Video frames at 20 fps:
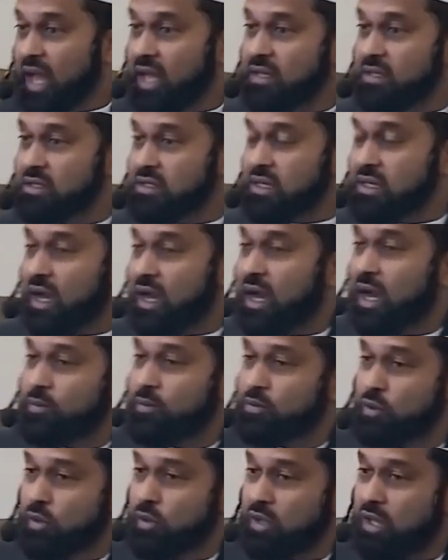And
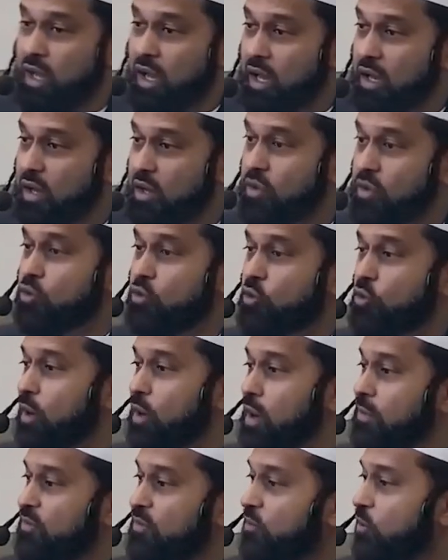Abdullah
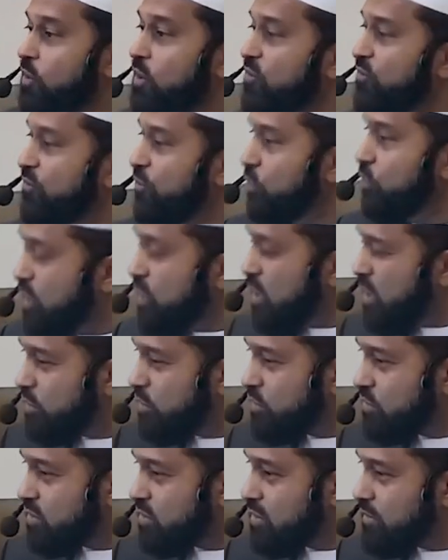grew up for a few
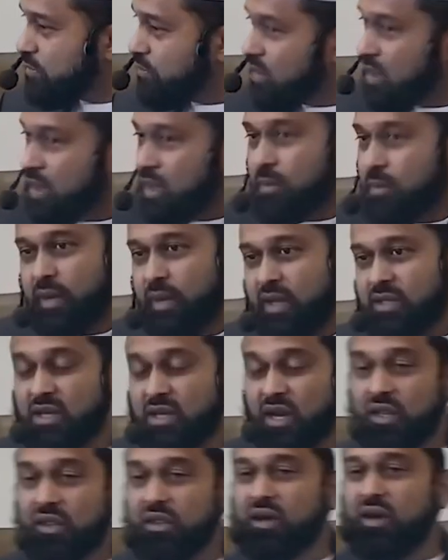years,
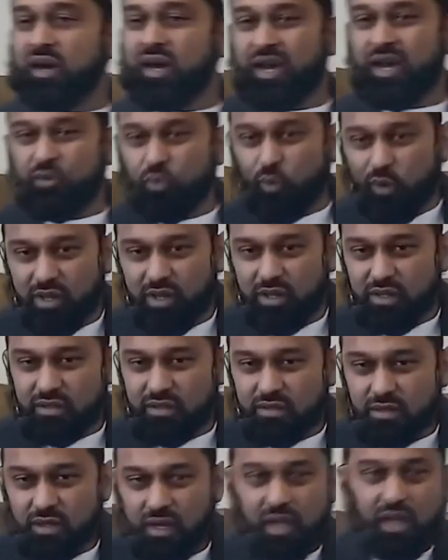but Allah had
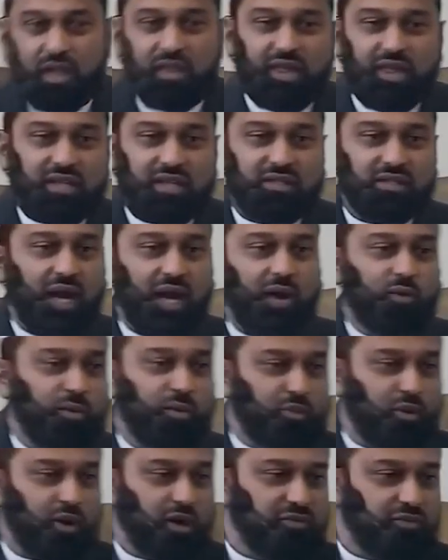willed that
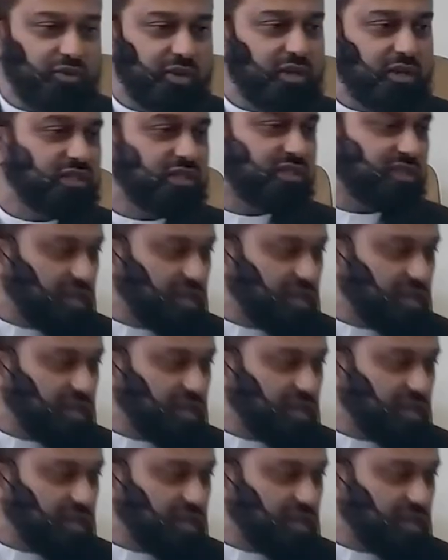our Prophet